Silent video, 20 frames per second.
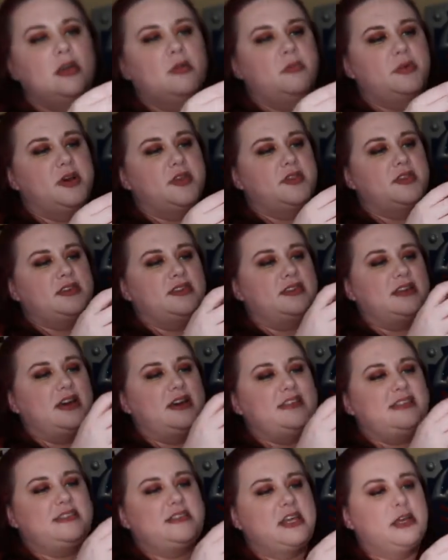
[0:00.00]
But this
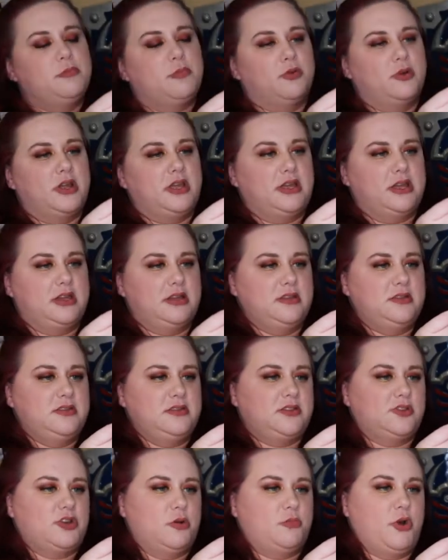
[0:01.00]
does taper in,
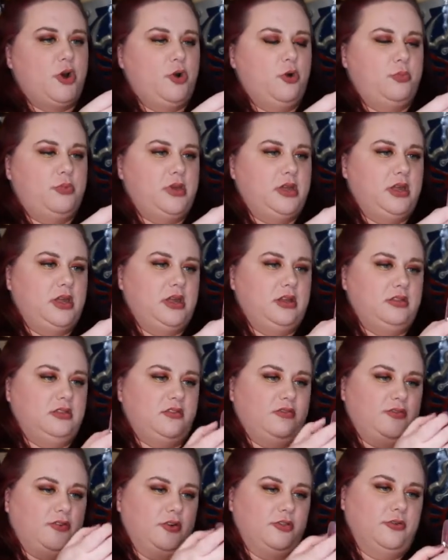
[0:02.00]
so I'm hoping
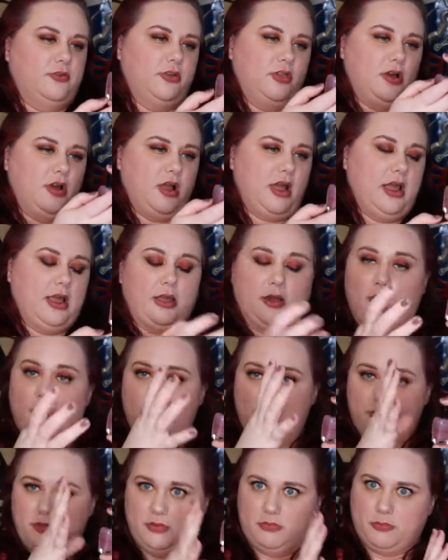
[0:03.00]
the further along I
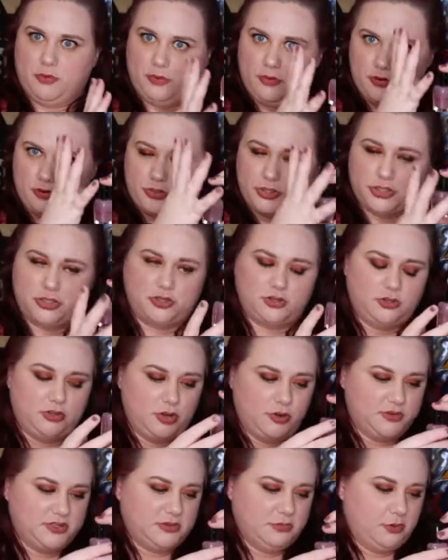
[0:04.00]
go, the more
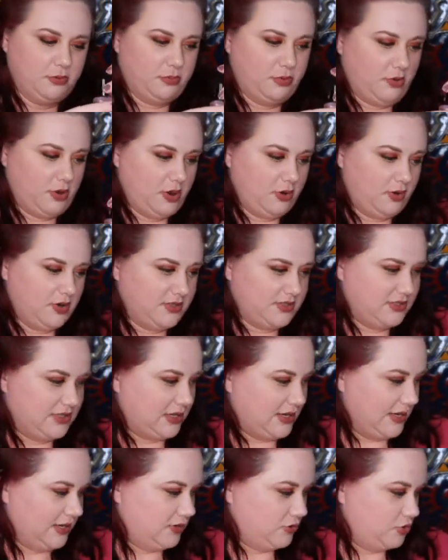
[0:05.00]
noticeable progress that
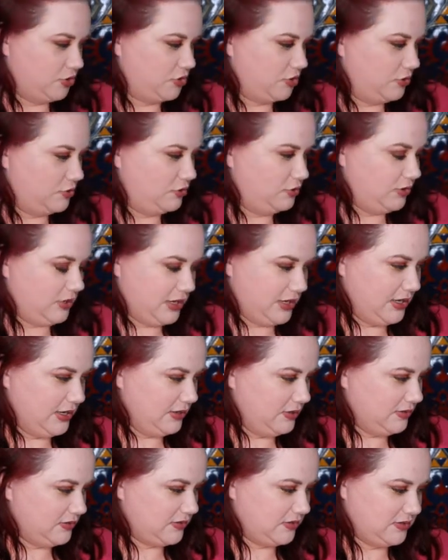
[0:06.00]
I can show you
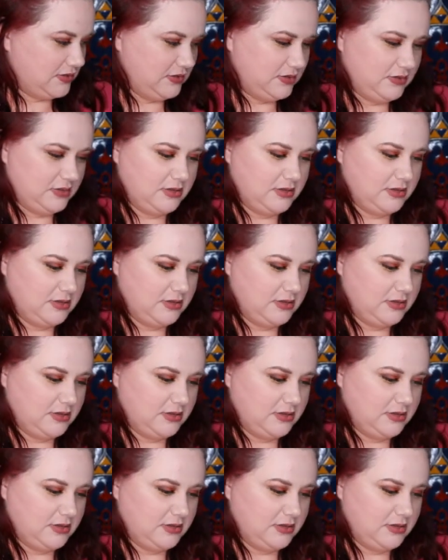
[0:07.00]
guys.